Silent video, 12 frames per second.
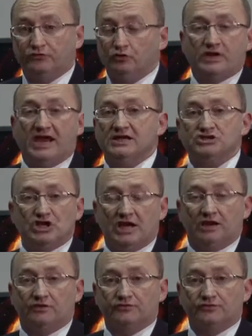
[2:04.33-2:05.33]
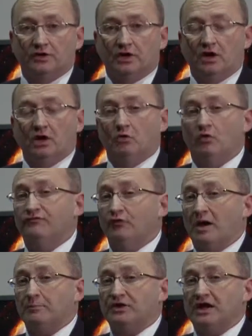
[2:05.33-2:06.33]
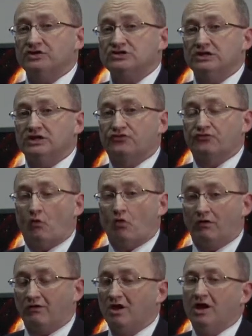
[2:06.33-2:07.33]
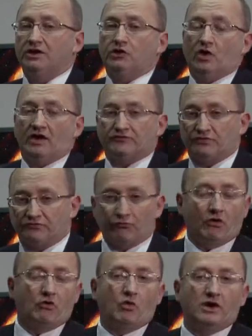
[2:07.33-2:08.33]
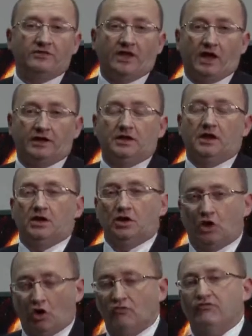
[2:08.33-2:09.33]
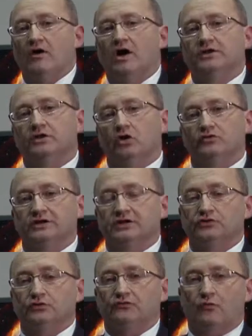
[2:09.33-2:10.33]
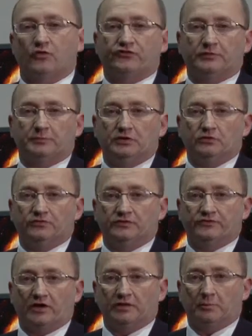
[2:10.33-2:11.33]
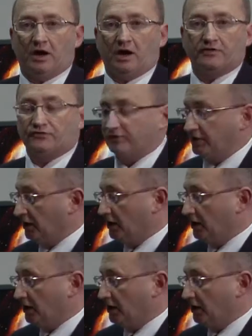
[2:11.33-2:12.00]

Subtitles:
You can't change. If your application needs 4, you have to throw away that, go find a node that can do 4 GPUs inside the box.